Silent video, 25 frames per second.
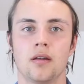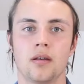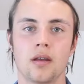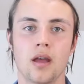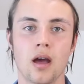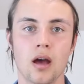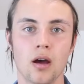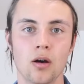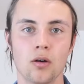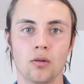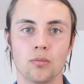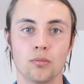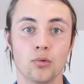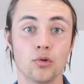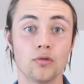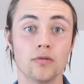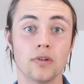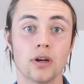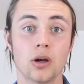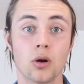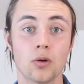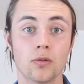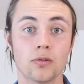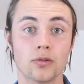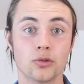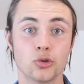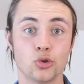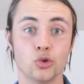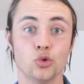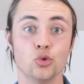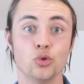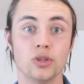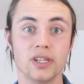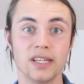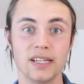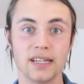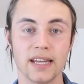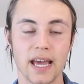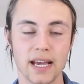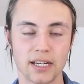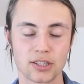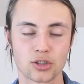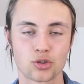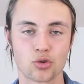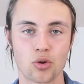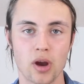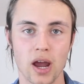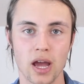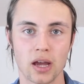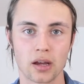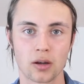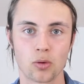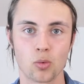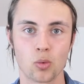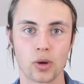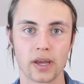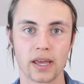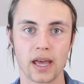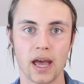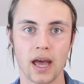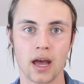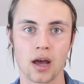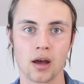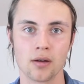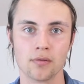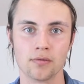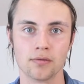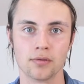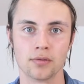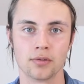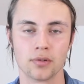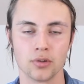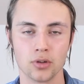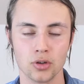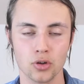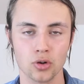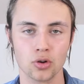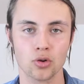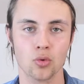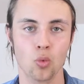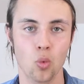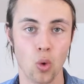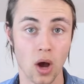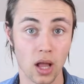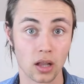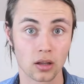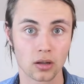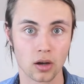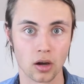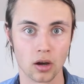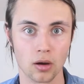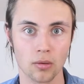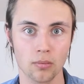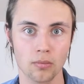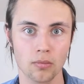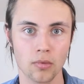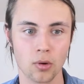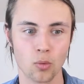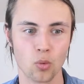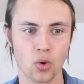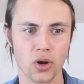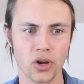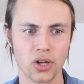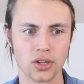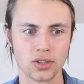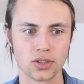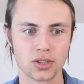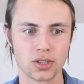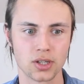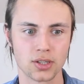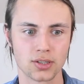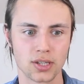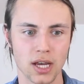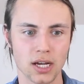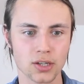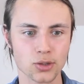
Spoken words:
Now, moving over to the next track, we have You're Welcome, which is